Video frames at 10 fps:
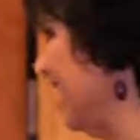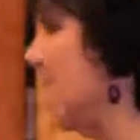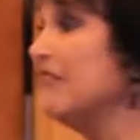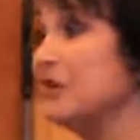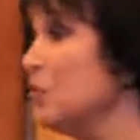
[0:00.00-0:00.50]

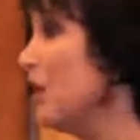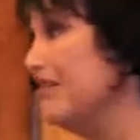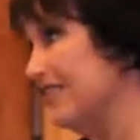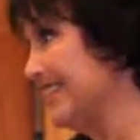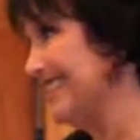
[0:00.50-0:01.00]
Every one
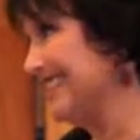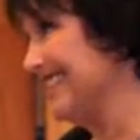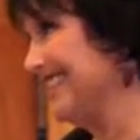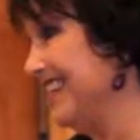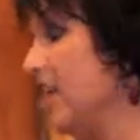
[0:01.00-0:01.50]
of us.
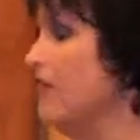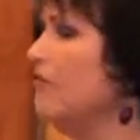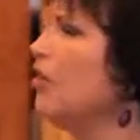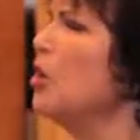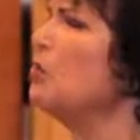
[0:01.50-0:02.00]

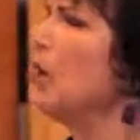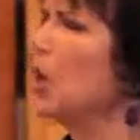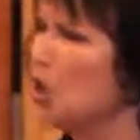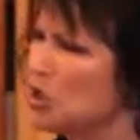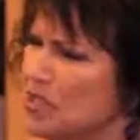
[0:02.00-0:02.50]
For our
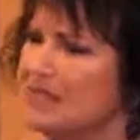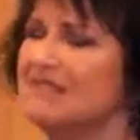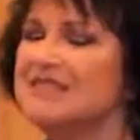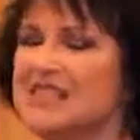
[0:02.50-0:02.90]
personal